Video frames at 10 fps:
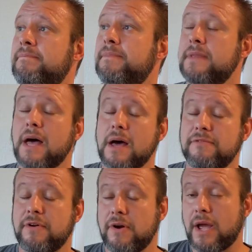Not
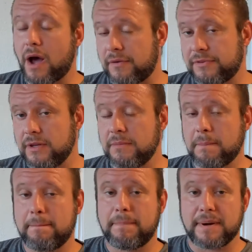very
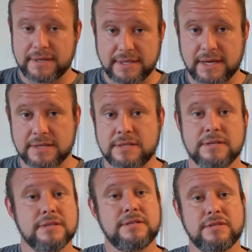often, but it does.
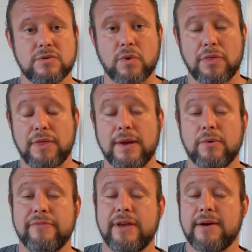It's the sort of thing
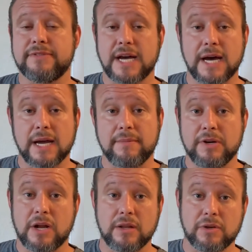where if you have time, you're
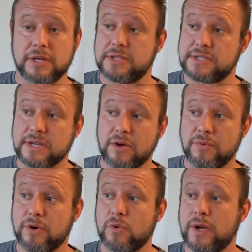not looking to sell
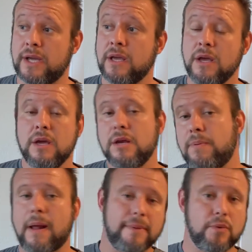real quick, you
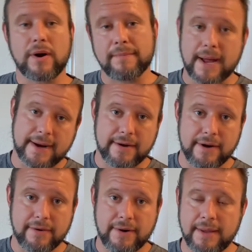probably want to monitor
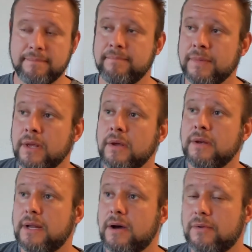it, right?
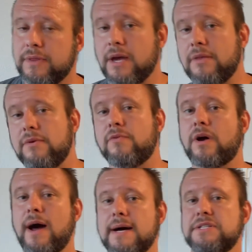Now, the other
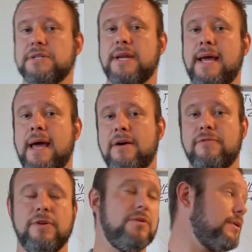caution that I have
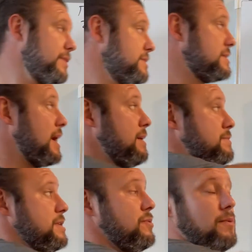for you on these type
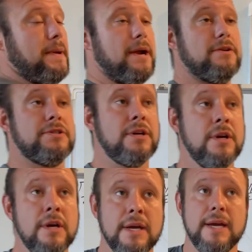C repairs
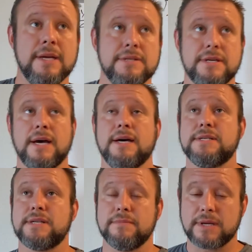is
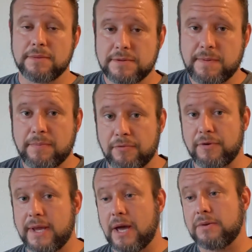sometimes people
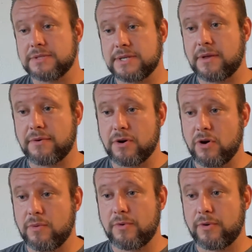freak out and sell their
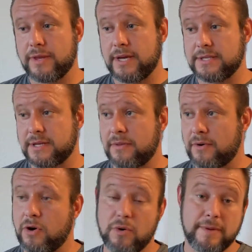home, or they sell their
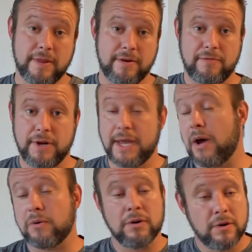home and then freak
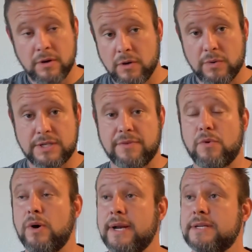out, whichever
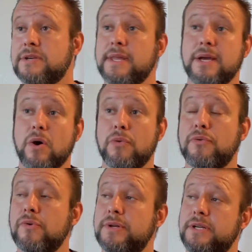one. So they go
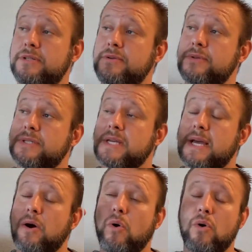through and you do this like
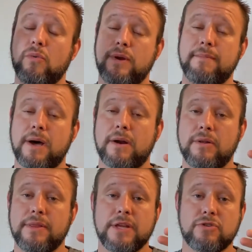whole remodel
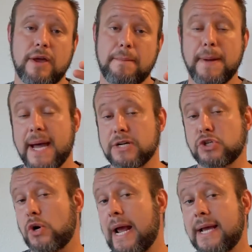and they try to patch
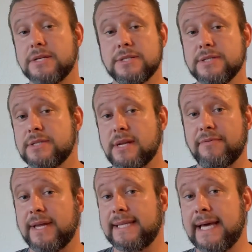cracks and stuff
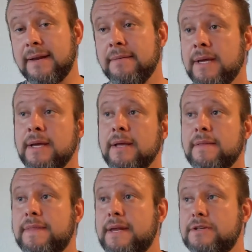like that.
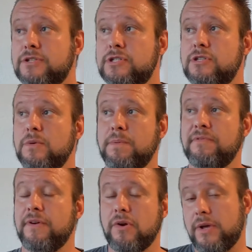That is super
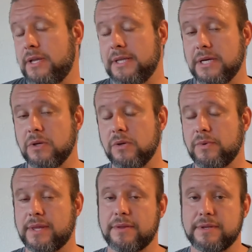very illegal
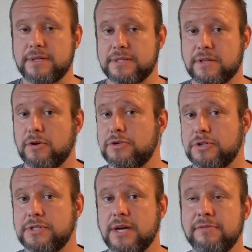without the disclosure
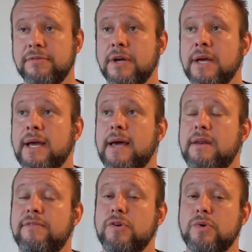stuff. And
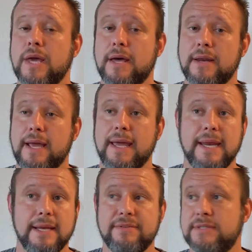if you get
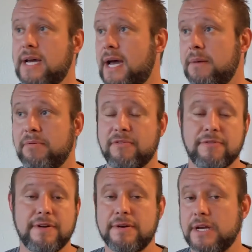any type of a
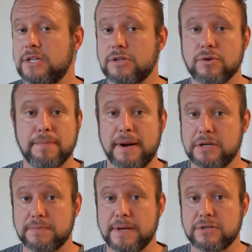foundation repair
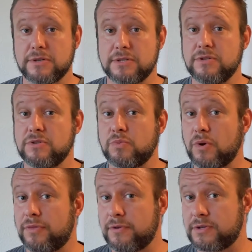specialist who's
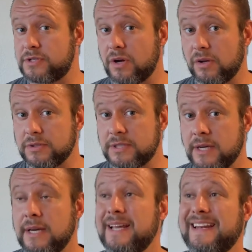worth their salt,
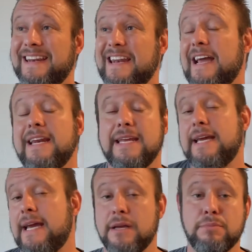
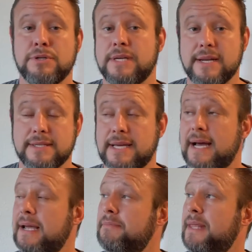98% of the
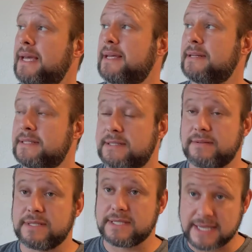time they can
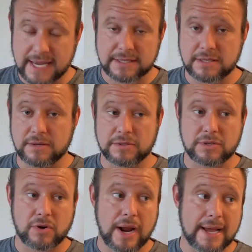detect those
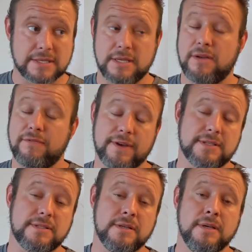cracks that you
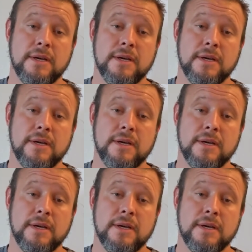fixed.